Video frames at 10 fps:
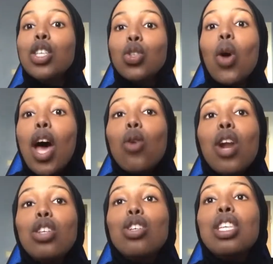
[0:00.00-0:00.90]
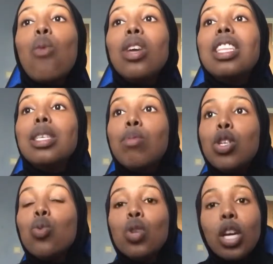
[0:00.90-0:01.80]
So I don't understand why this
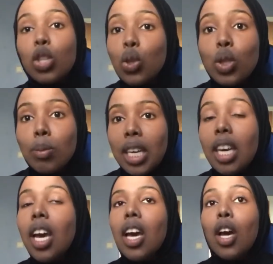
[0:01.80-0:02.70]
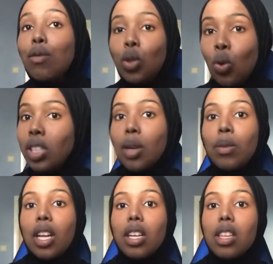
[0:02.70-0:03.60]
person would accuse me of doing
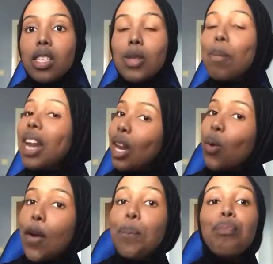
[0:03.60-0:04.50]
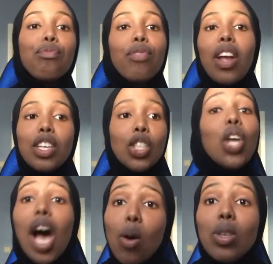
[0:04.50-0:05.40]
something like this. But anyway,
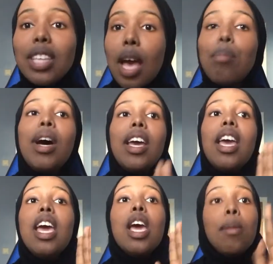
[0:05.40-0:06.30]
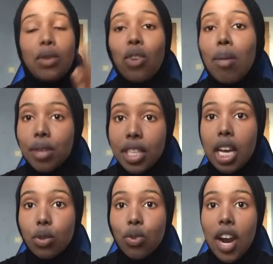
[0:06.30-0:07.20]
so I was at my grandma's
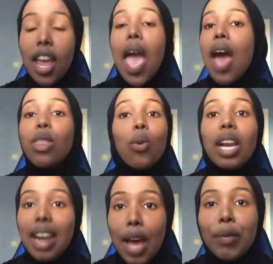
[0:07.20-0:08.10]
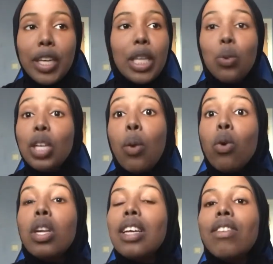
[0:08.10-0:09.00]
house, right? And they were laughing. They
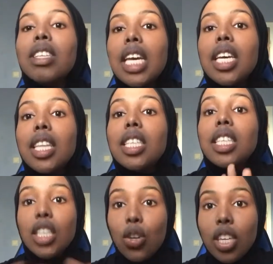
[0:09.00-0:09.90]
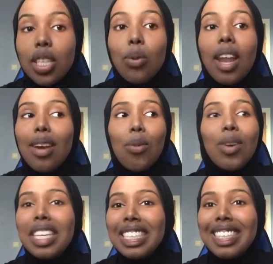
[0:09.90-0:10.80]
weren't even taking this serious. They were like,
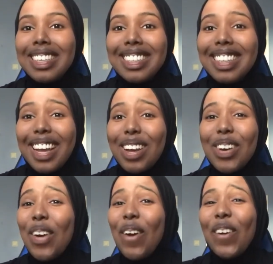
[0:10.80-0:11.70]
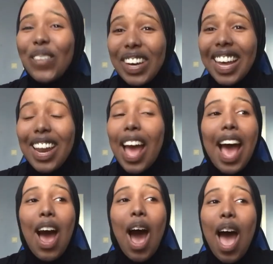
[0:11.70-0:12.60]
what is this? Like, what?
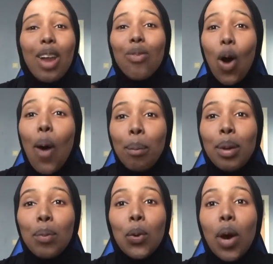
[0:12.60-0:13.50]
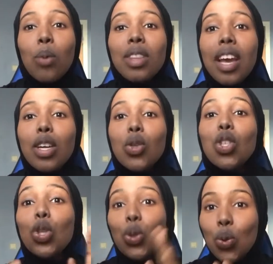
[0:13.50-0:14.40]
Out of all people, why would they
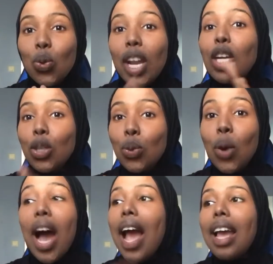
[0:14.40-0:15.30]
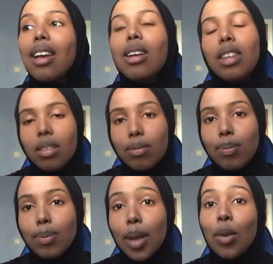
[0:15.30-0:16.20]
accuse you? Like, you.
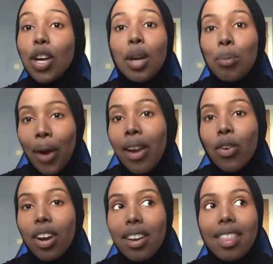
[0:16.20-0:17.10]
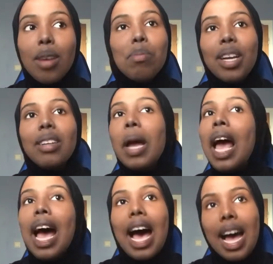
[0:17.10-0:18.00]
I'm not gonna brag or anything, but
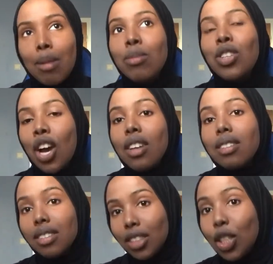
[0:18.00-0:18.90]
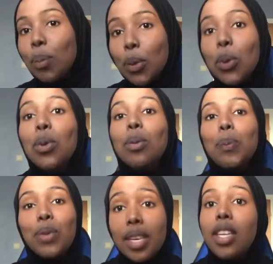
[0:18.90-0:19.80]
I'm not the typical
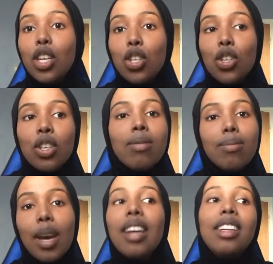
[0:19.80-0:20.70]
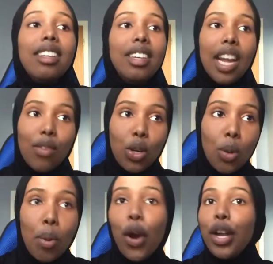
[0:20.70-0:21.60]
teenager. I never go
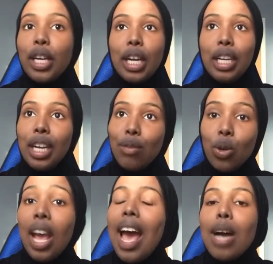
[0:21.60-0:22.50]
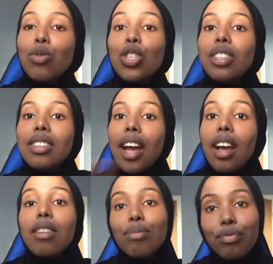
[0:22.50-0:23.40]
partying. I'm just that